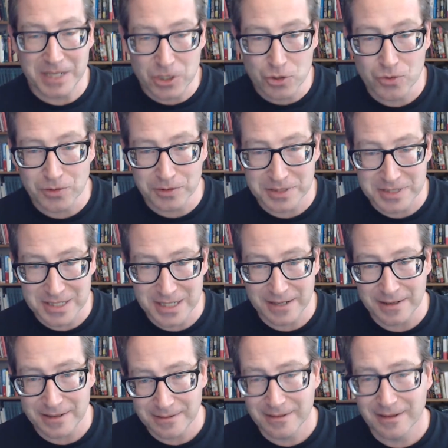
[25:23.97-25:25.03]
cool to
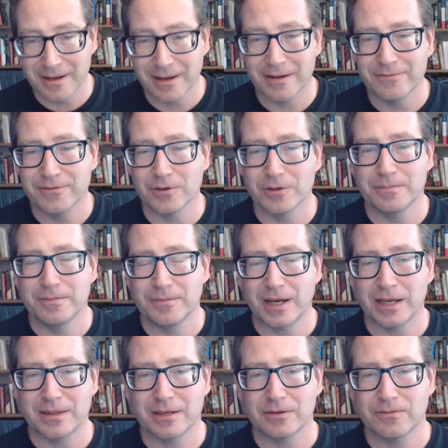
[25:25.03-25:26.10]
see
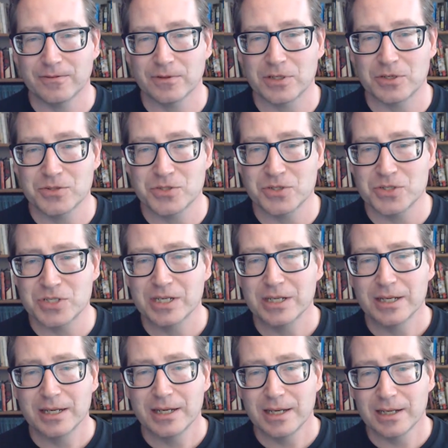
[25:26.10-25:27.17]
I think for users.
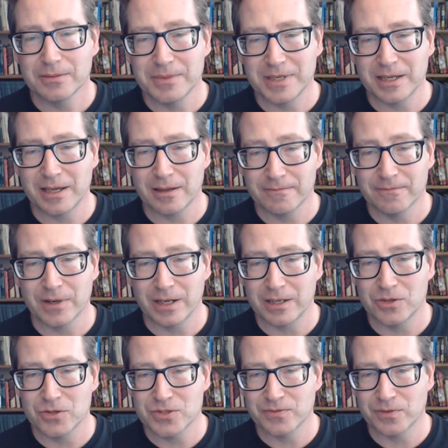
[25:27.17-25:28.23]
It'll be very
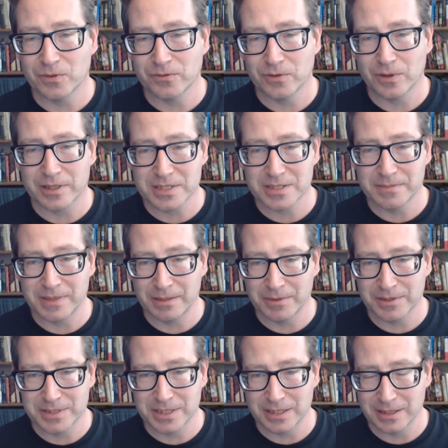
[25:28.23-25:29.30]
useful for us to be able
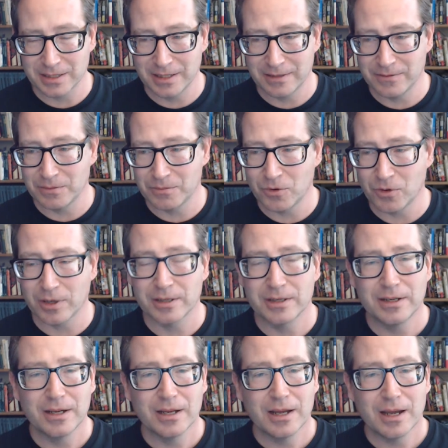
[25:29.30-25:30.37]
to give you more
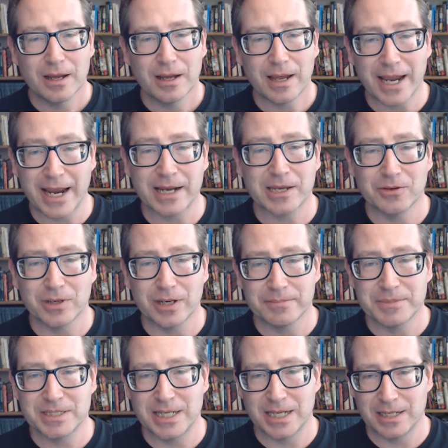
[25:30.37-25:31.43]
accurate,
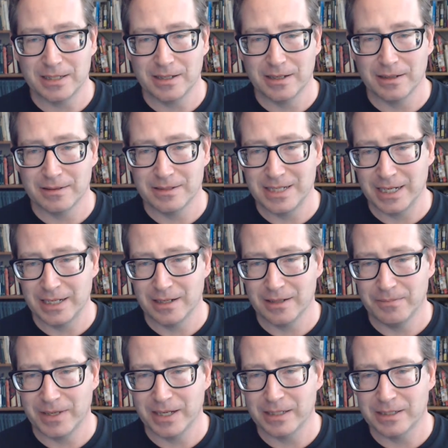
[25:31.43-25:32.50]
up-to-date data
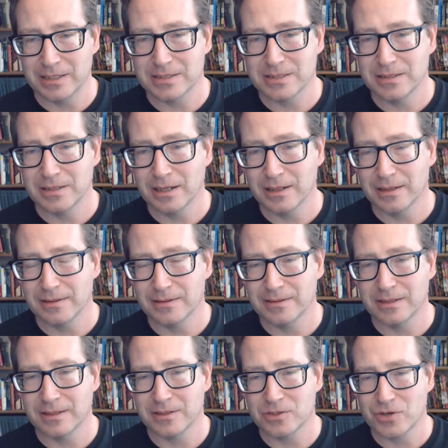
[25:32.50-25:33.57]
upon
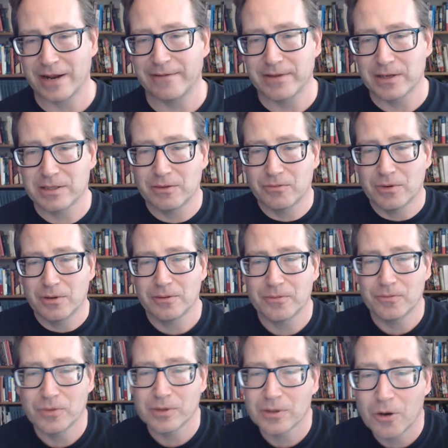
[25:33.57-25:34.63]
the traffic that
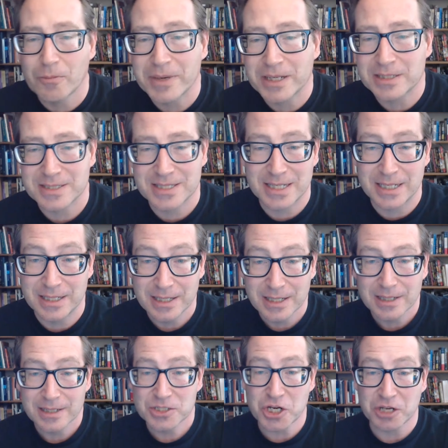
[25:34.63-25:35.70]
we're hoping to see
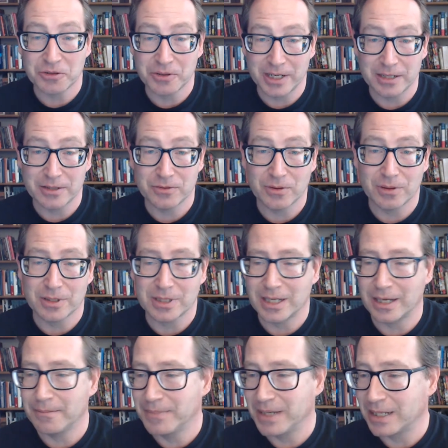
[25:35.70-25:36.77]
generated through our
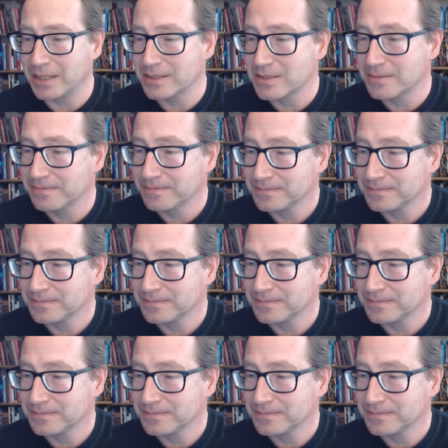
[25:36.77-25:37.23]
campaigns.